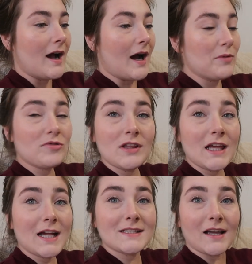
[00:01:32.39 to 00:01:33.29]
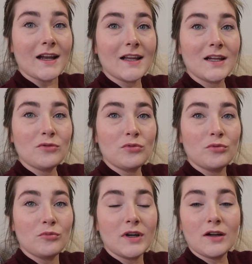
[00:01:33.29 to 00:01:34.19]
I'm really excited.
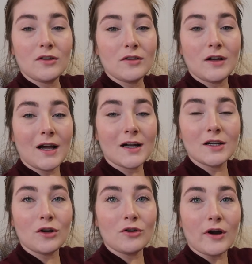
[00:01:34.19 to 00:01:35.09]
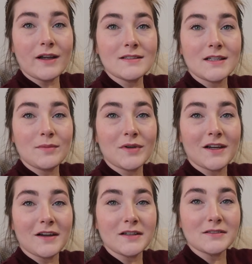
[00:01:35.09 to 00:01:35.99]
We're not going to go crazy
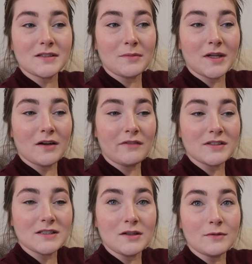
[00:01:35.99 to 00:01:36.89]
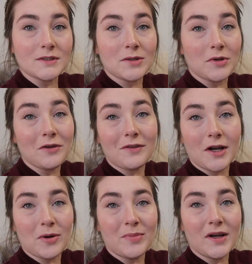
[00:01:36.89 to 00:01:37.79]
because, I mean, obviously no one's going to be over
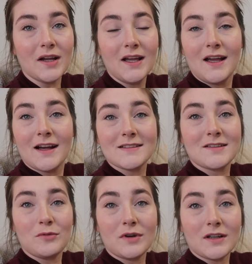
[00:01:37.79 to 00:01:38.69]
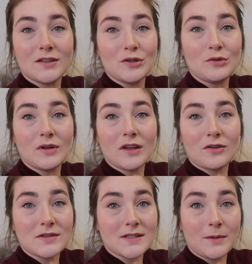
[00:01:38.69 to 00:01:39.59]
here. But I still want to do a
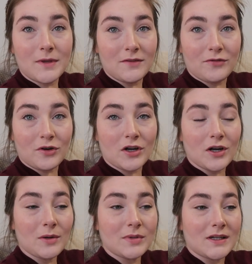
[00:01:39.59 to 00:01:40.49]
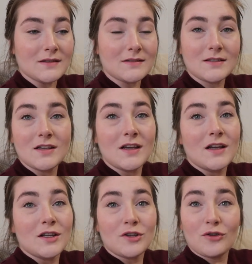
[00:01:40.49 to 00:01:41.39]
little something for her because
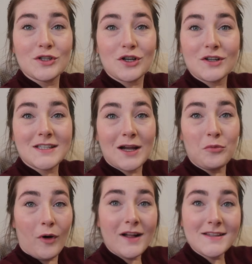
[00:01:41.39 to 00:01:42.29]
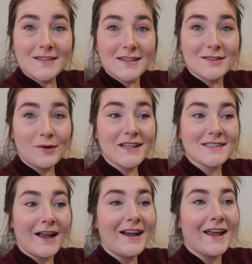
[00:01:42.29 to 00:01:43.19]
you only turned ten once. That's so
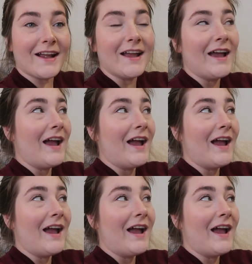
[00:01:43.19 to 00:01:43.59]
exciting.